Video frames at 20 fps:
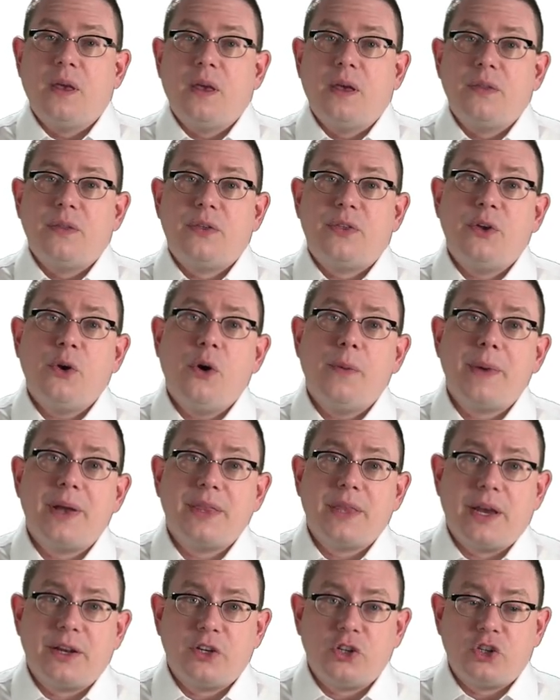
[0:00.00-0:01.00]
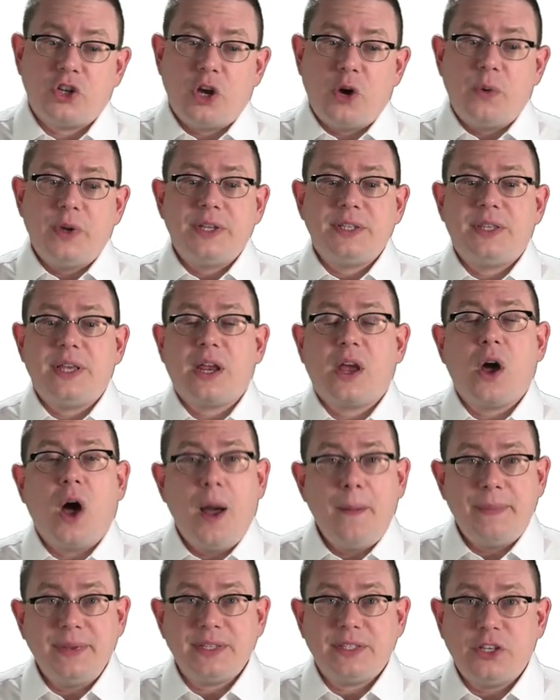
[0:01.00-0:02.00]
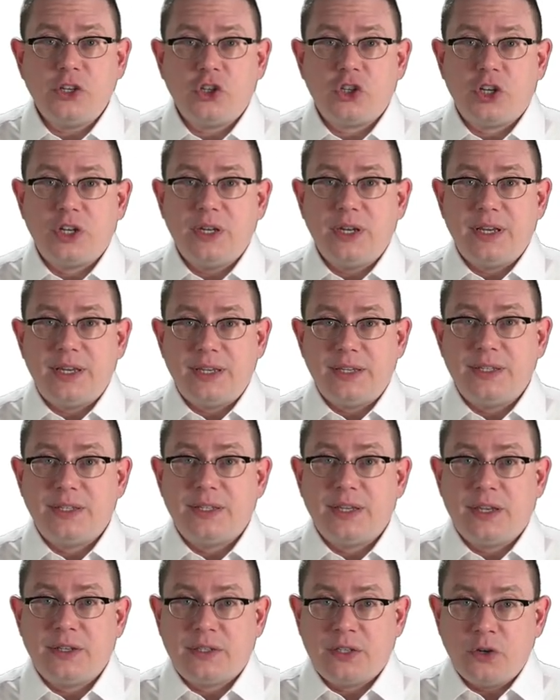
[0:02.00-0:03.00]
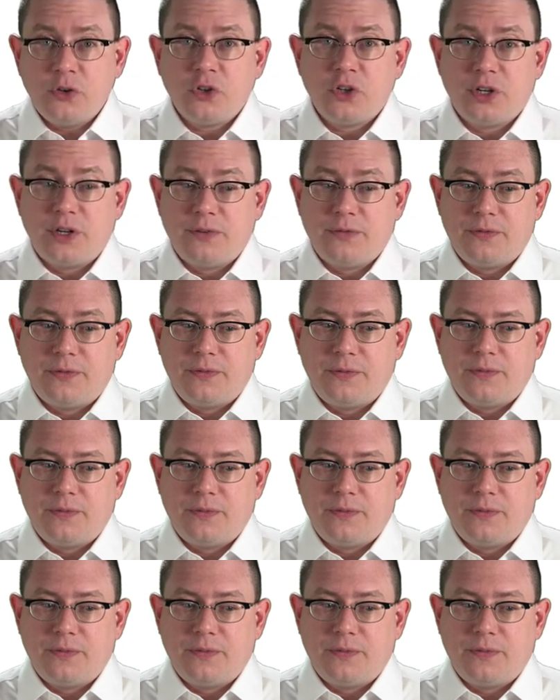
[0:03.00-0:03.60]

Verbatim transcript: The theorem I'd like to show is that composition is associative.